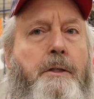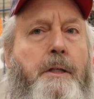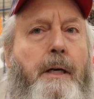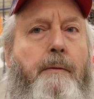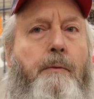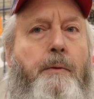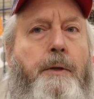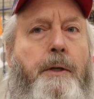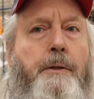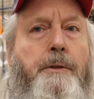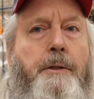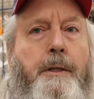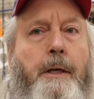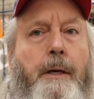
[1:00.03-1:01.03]
several
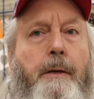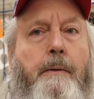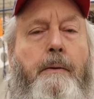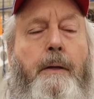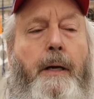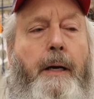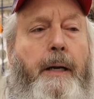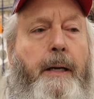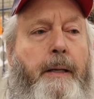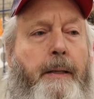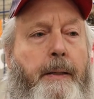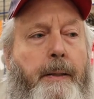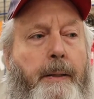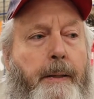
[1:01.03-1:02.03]
years ago,
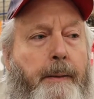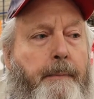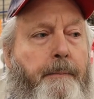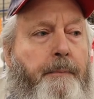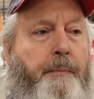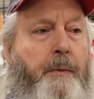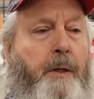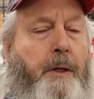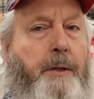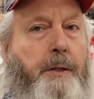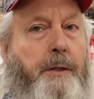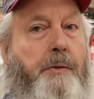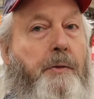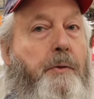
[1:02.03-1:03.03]
and
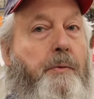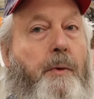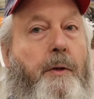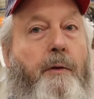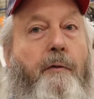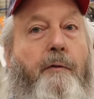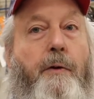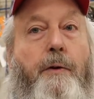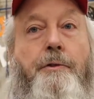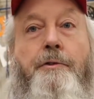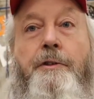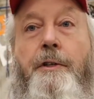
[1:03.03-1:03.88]
this was one of the first